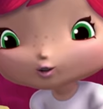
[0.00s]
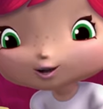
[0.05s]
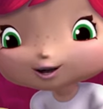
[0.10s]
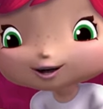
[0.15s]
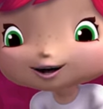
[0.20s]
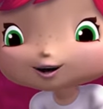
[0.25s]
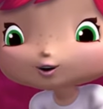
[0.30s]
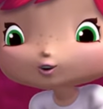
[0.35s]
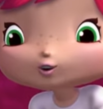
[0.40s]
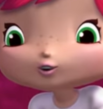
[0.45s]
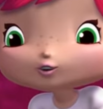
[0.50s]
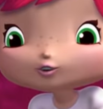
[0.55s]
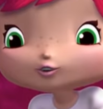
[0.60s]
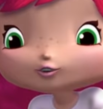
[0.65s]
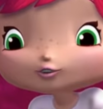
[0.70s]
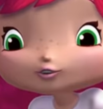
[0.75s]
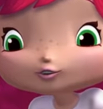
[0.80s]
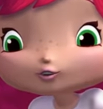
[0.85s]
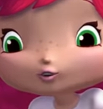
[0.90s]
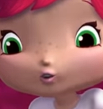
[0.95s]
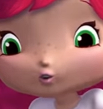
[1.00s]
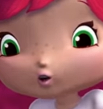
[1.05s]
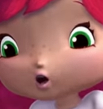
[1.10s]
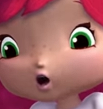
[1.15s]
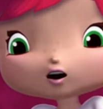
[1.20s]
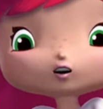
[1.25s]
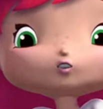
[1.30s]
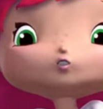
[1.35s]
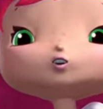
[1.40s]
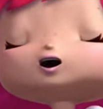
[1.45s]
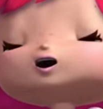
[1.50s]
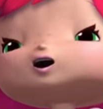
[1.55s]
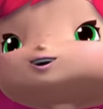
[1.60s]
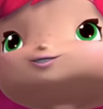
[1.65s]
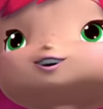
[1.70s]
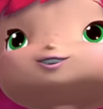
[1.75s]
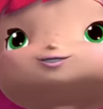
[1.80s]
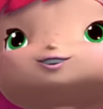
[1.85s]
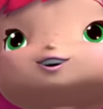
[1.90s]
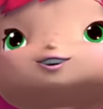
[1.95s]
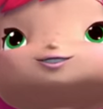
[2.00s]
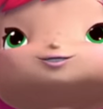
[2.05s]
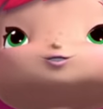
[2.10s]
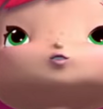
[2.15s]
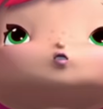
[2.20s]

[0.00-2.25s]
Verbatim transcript: Well, your roses look